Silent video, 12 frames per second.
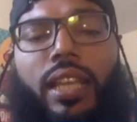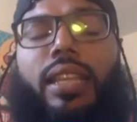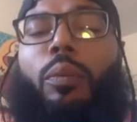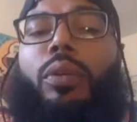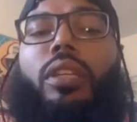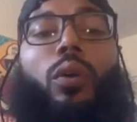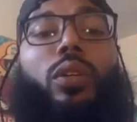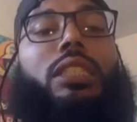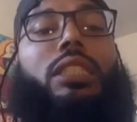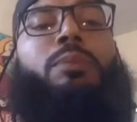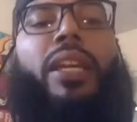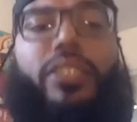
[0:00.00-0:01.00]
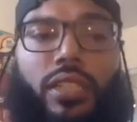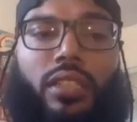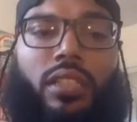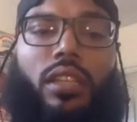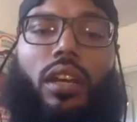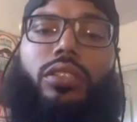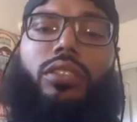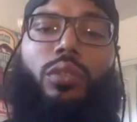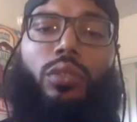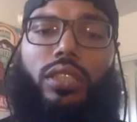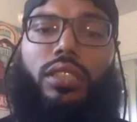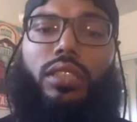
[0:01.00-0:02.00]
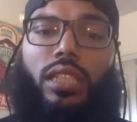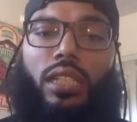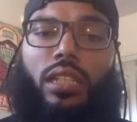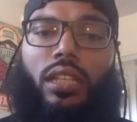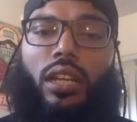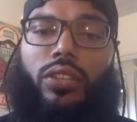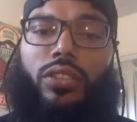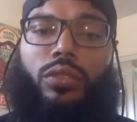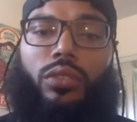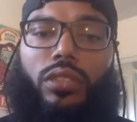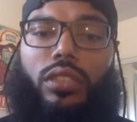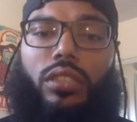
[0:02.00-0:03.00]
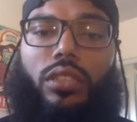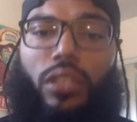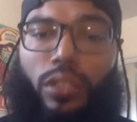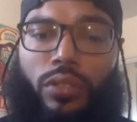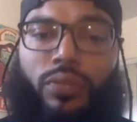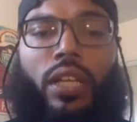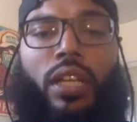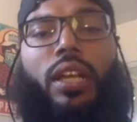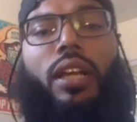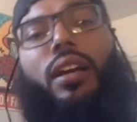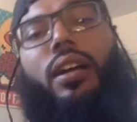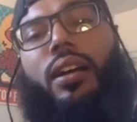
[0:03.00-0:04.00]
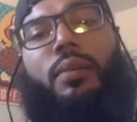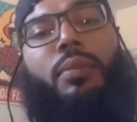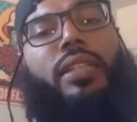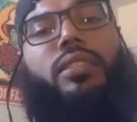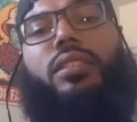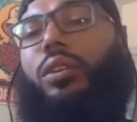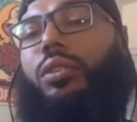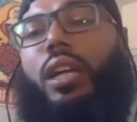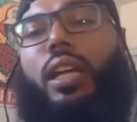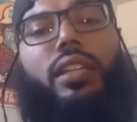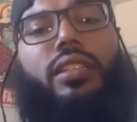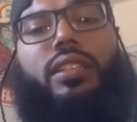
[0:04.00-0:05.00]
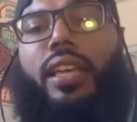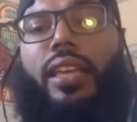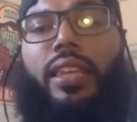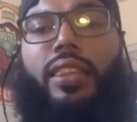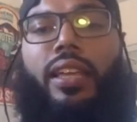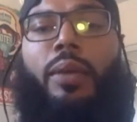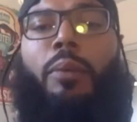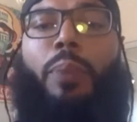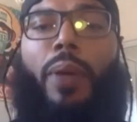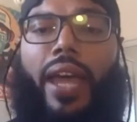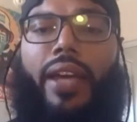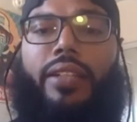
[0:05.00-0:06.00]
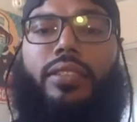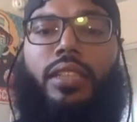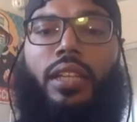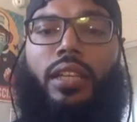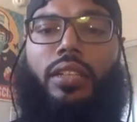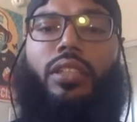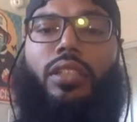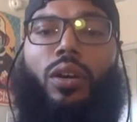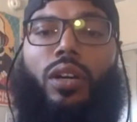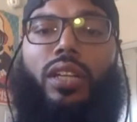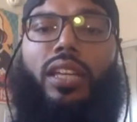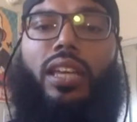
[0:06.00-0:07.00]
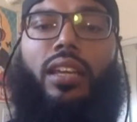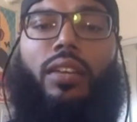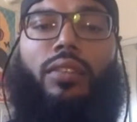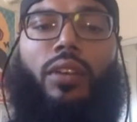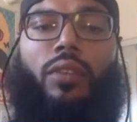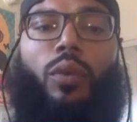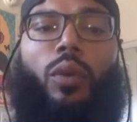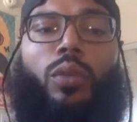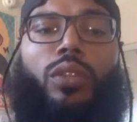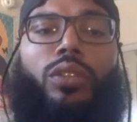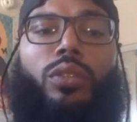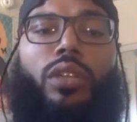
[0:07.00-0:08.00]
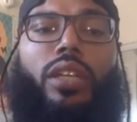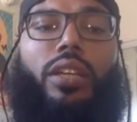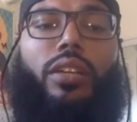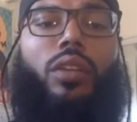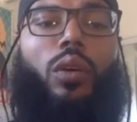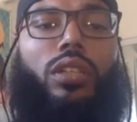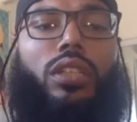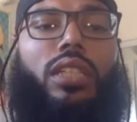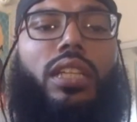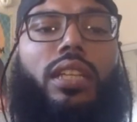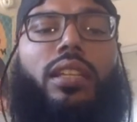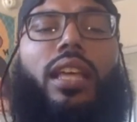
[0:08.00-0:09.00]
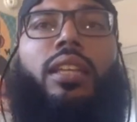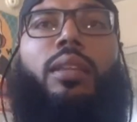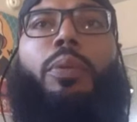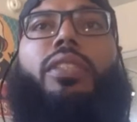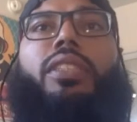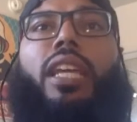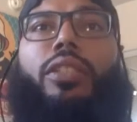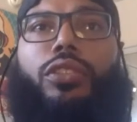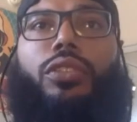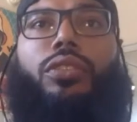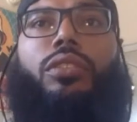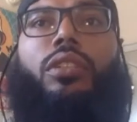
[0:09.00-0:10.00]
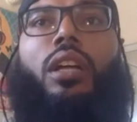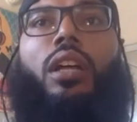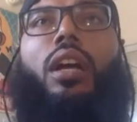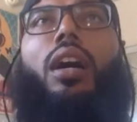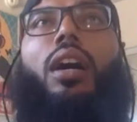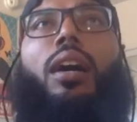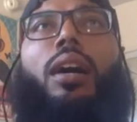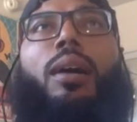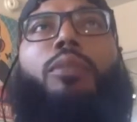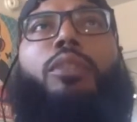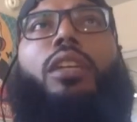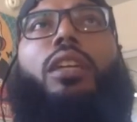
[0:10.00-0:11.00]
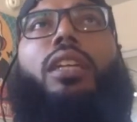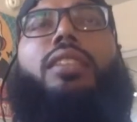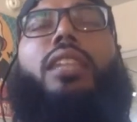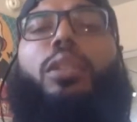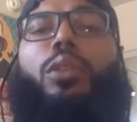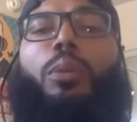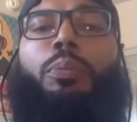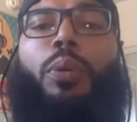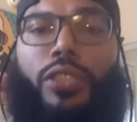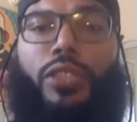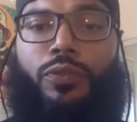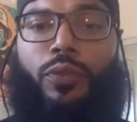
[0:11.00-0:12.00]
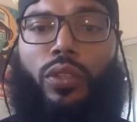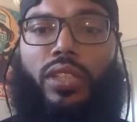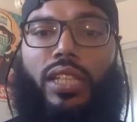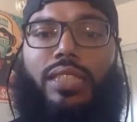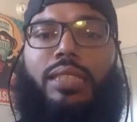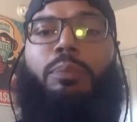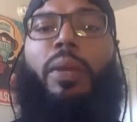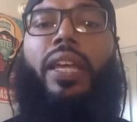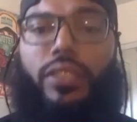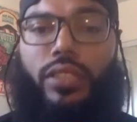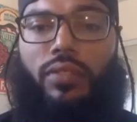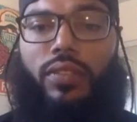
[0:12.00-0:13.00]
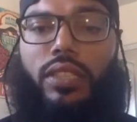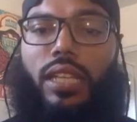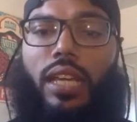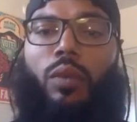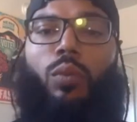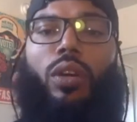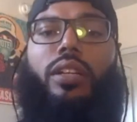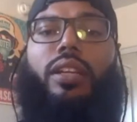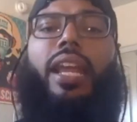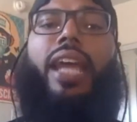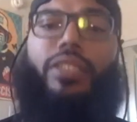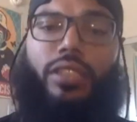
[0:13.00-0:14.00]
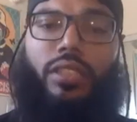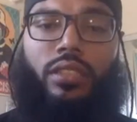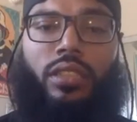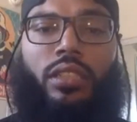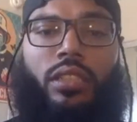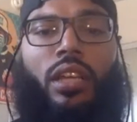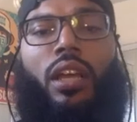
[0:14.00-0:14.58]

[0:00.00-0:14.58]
and that we know especially that our students need and that our students deserve. And so the impact, again, of what we're doing here locally and the potential to continue to push for the expansion of this kind of work nationally